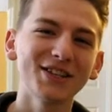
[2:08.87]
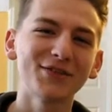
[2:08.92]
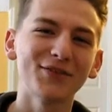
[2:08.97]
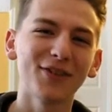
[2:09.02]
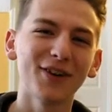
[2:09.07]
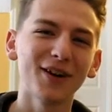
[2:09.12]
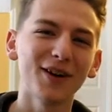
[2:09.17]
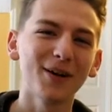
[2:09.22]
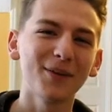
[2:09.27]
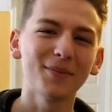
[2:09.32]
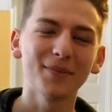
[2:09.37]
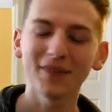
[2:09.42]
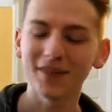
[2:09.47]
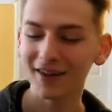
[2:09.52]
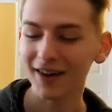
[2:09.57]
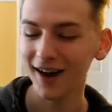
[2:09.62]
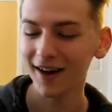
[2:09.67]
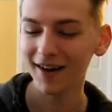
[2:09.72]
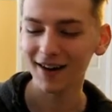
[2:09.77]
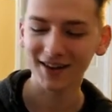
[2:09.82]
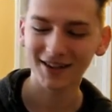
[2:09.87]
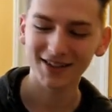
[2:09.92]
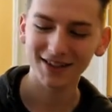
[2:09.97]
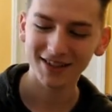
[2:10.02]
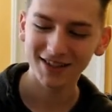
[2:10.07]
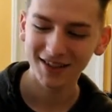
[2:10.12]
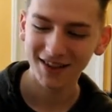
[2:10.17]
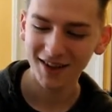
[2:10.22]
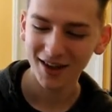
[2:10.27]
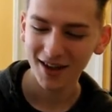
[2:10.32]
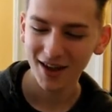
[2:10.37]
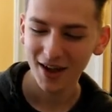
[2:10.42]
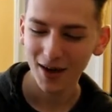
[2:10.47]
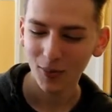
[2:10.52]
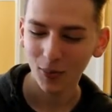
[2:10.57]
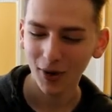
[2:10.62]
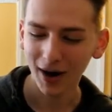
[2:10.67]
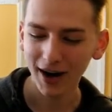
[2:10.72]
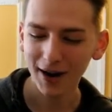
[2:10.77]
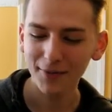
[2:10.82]
from Garrett.
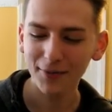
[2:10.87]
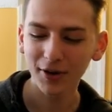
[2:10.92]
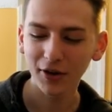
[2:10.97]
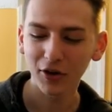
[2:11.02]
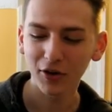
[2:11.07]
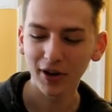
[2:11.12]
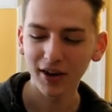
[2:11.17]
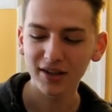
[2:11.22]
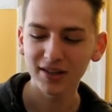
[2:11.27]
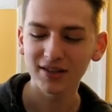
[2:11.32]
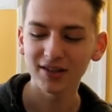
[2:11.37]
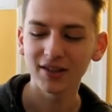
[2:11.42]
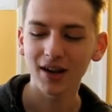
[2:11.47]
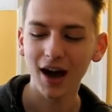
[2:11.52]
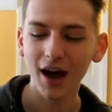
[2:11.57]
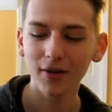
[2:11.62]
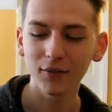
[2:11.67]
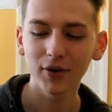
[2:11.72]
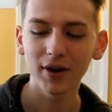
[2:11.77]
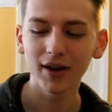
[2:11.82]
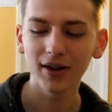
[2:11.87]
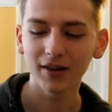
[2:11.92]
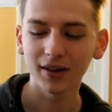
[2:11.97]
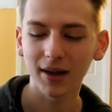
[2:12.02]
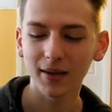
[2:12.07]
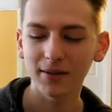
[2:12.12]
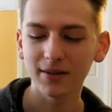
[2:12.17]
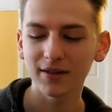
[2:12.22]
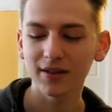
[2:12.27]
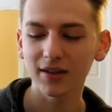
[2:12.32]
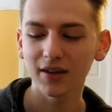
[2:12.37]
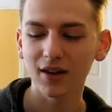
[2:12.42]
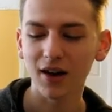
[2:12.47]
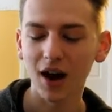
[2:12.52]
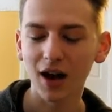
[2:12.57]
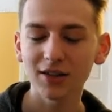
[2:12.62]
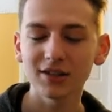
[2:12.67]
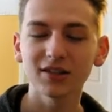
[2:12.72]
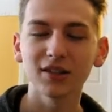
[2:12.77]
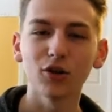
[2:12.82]
Why have the Greeks not reclaimed
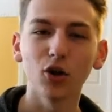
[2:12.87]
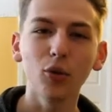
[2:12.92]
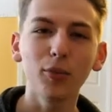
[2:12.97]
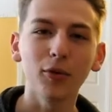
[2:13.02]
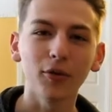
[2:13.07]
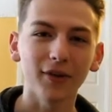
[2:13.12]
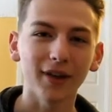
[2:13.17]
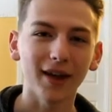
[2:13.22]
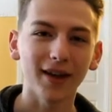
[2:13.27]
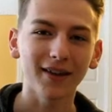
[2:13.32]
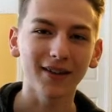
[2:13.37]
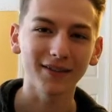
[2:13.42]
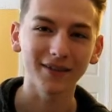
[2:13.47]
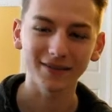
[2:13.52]
Constantinople yet?